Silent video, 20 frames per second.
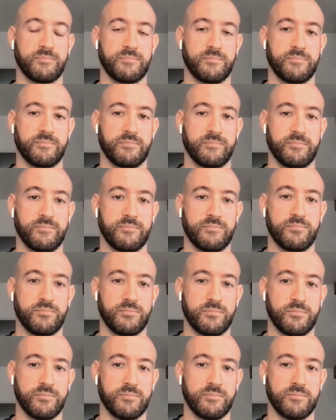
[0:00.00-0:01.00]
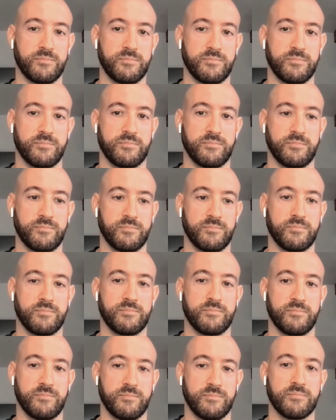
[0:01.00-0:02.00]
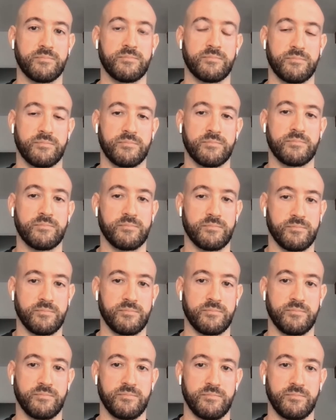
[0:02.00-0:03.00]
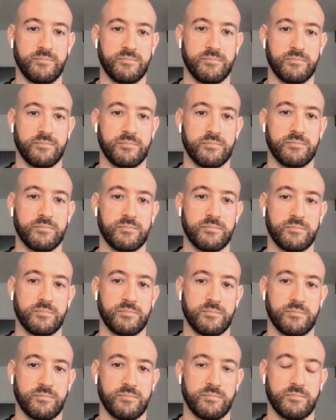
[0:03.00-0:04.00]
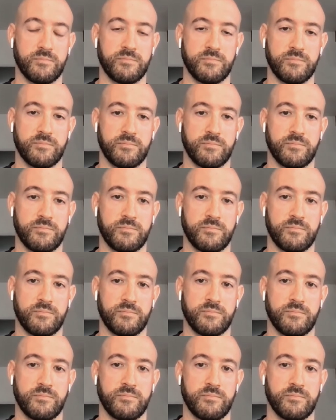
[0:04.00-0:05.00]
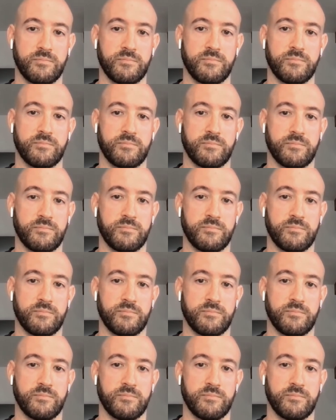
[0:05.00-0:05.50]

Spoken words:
[no speech]